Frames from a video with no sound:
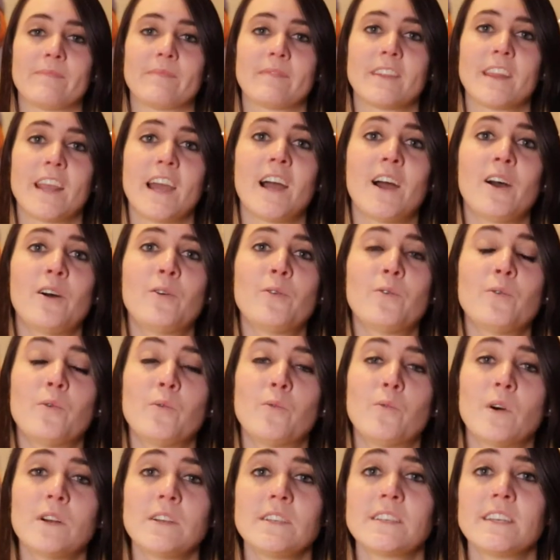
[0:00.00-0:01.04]
Now,
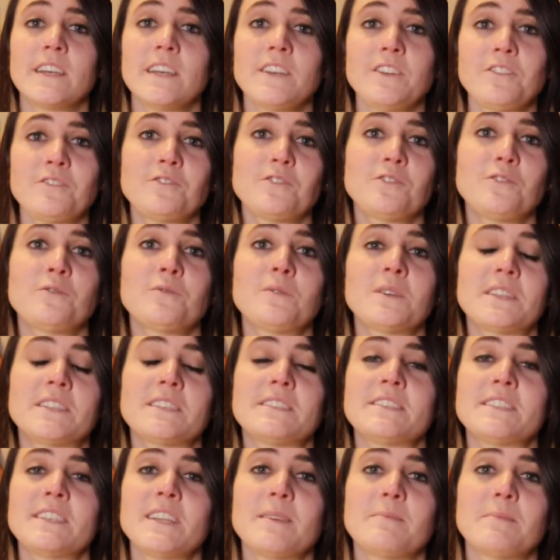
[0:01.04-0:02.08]
what can you do with the
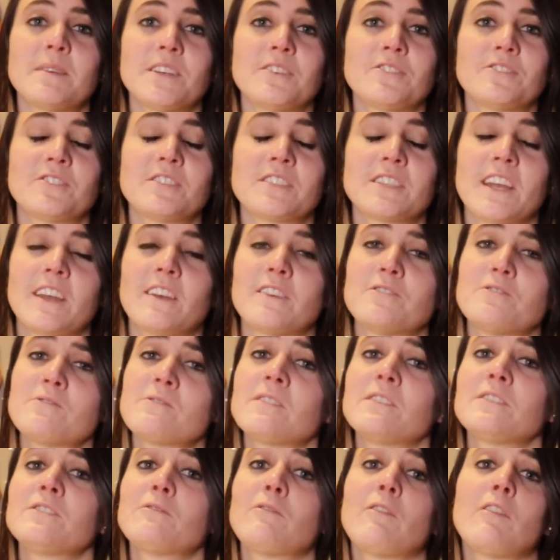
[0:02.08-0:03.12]
C major scale? You
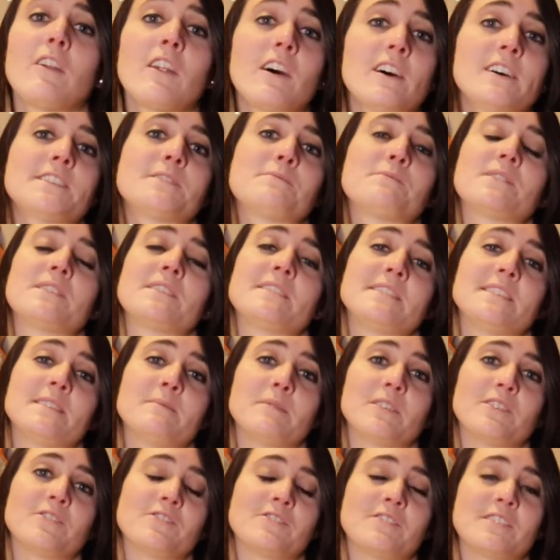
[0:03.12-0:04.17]
can do lots with the C
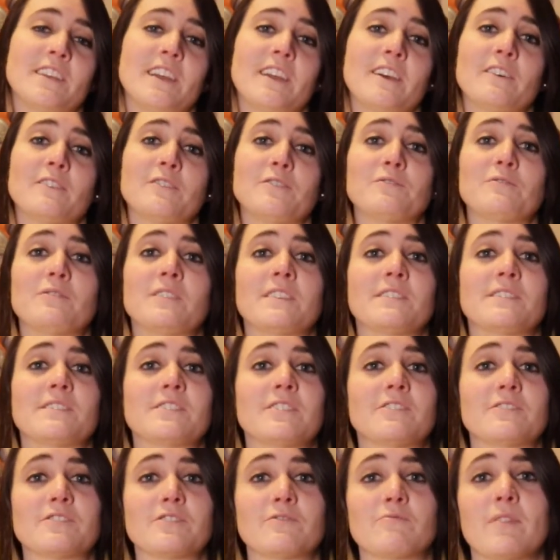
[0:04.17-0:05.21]
major scale. You can
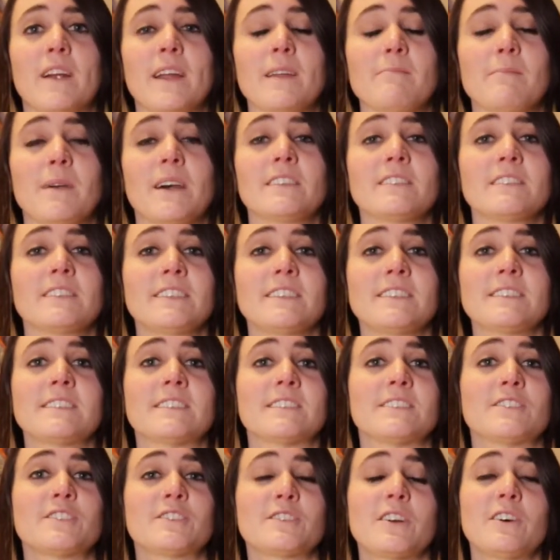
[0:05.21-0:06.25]
start to write melodies
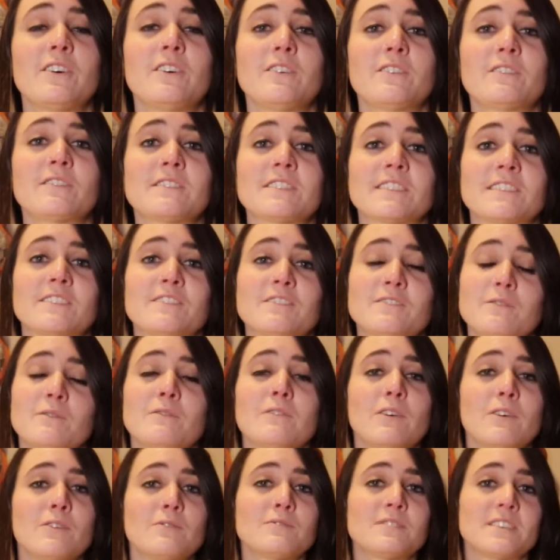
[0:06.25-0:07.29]
and songs and
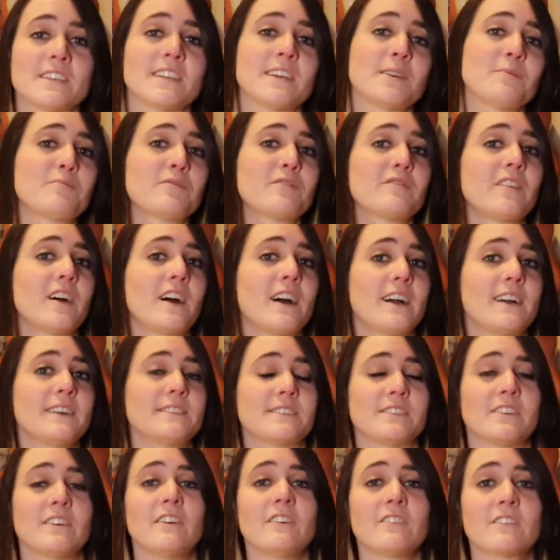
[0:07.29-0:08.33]
solos and improvise
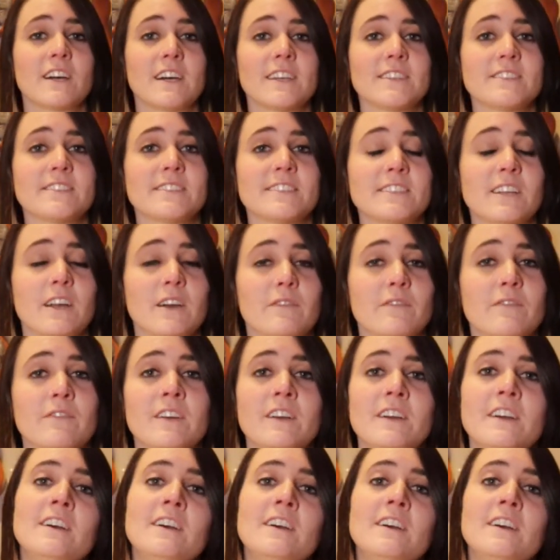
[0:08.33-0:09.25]
and all kinds of stuff.